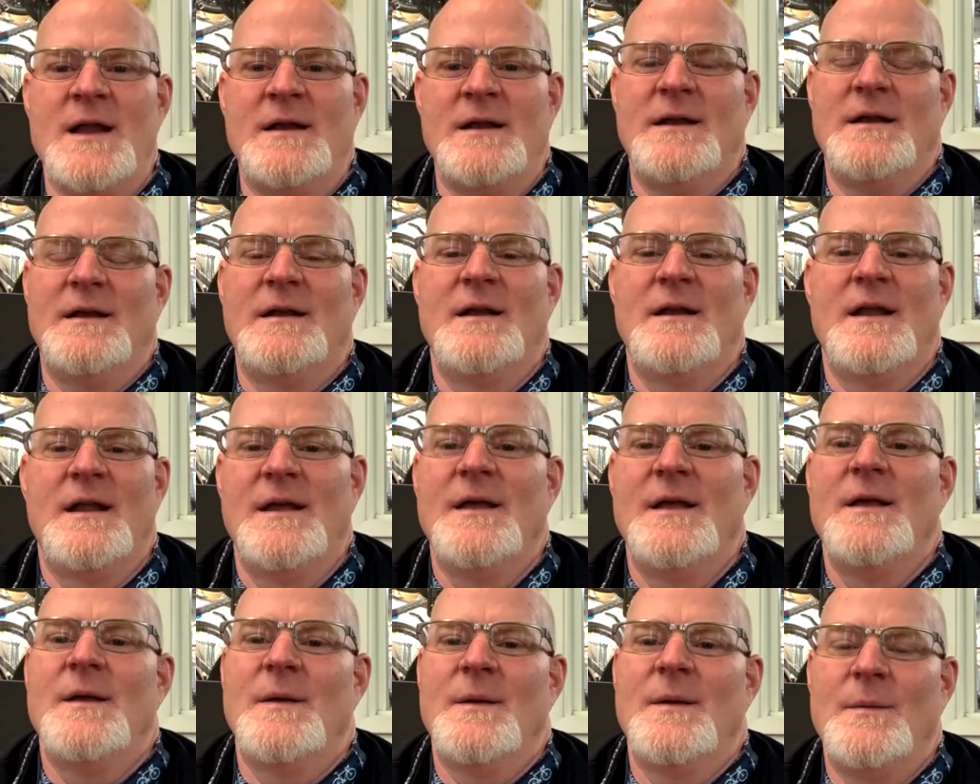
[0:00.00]

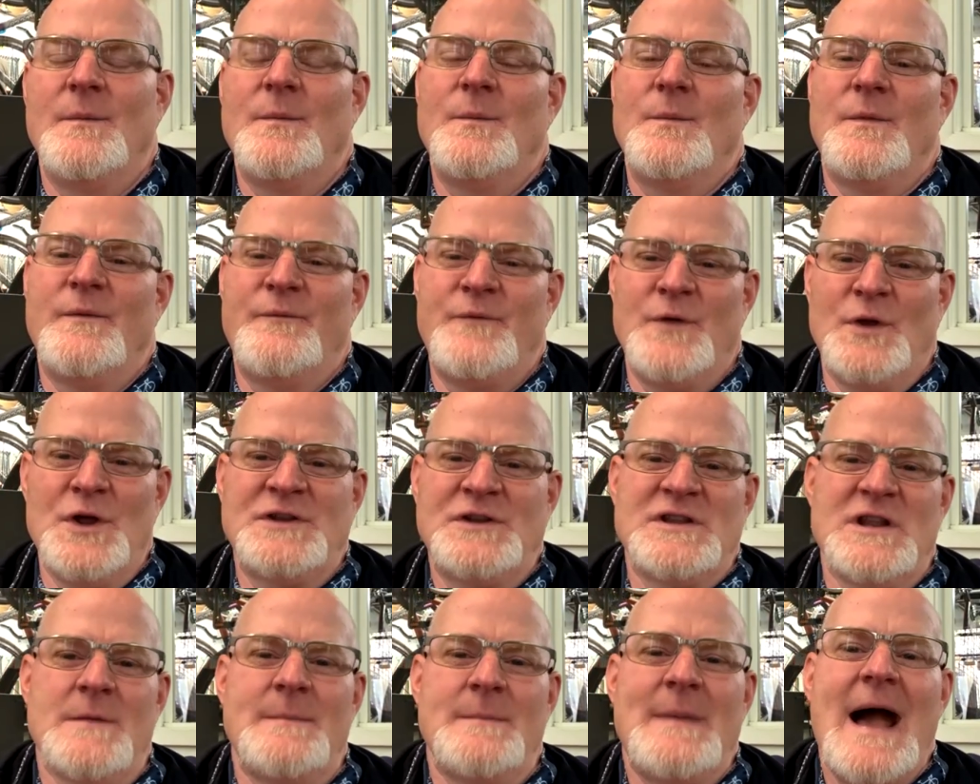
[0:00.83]
if you
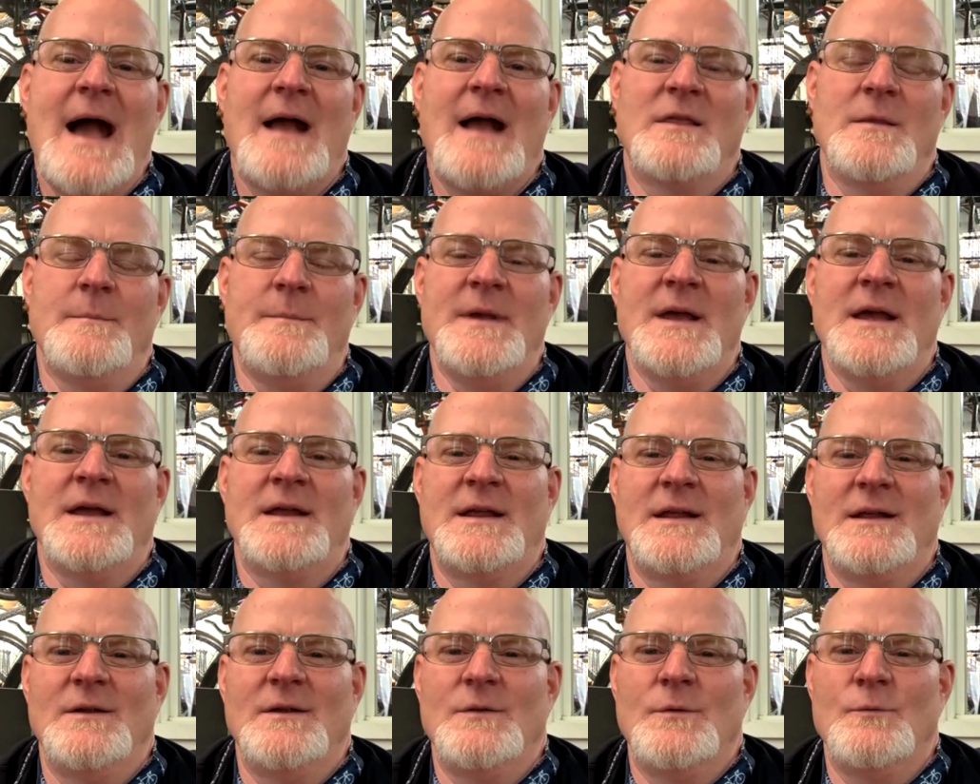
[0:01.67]
look to the back, the
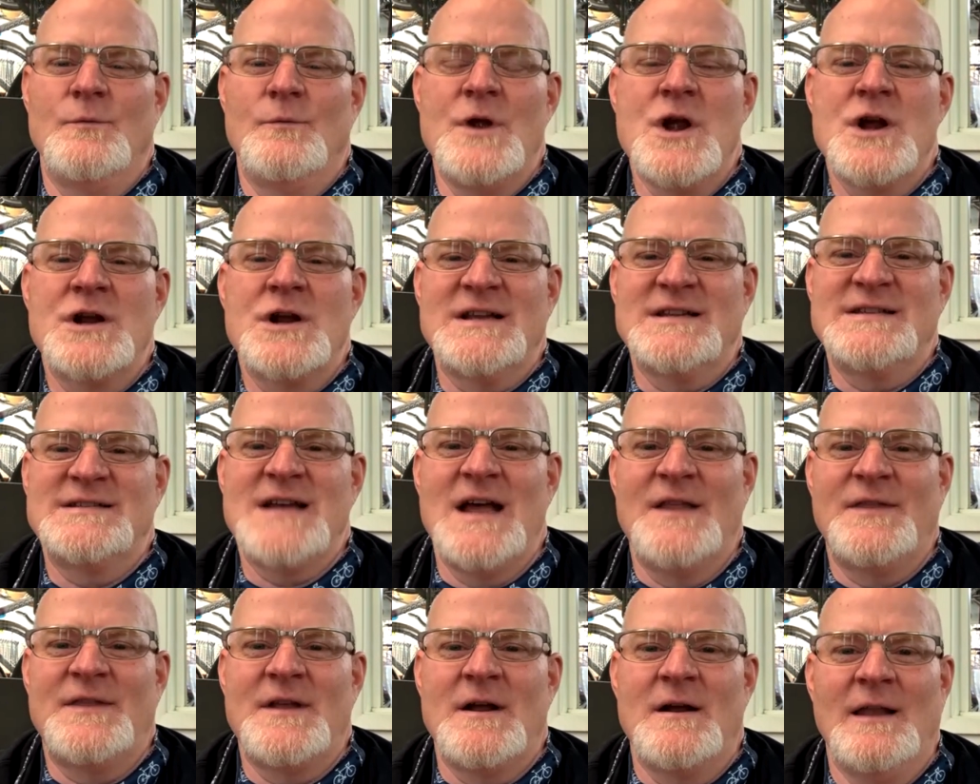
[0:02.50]
big rear
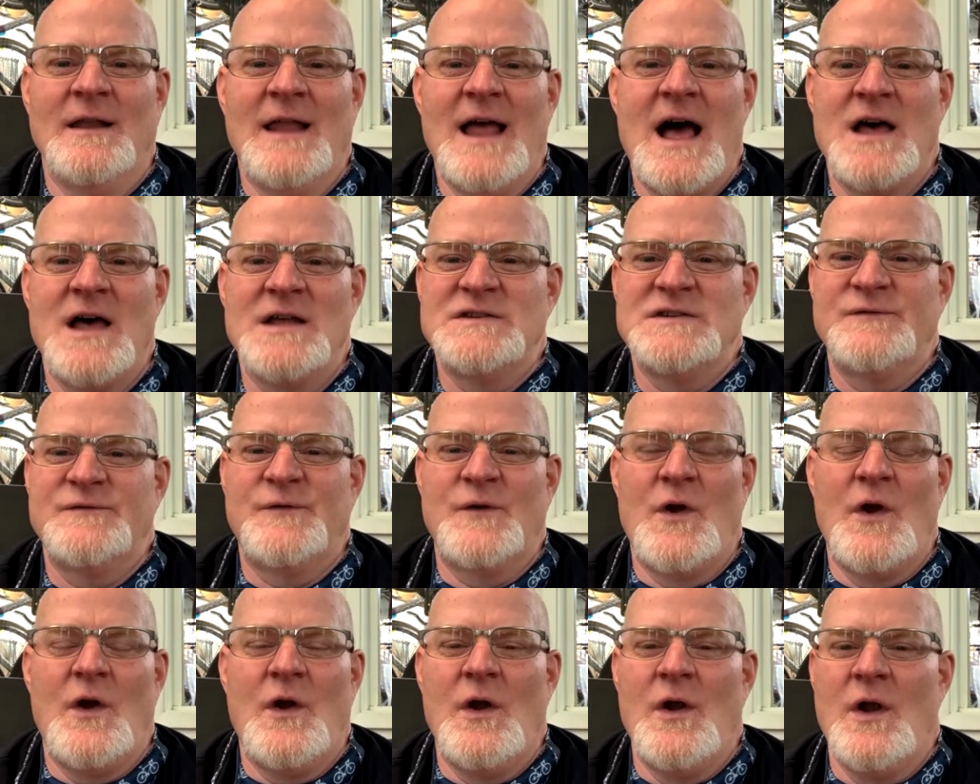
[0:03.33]
cassette there allows
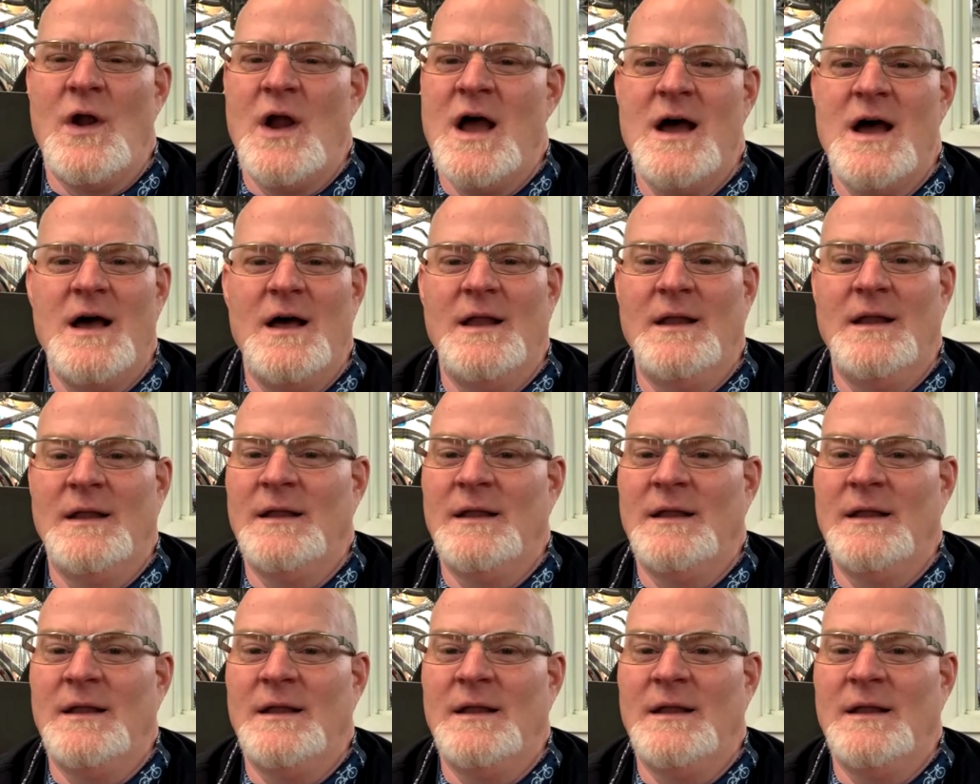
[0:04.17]
for uh,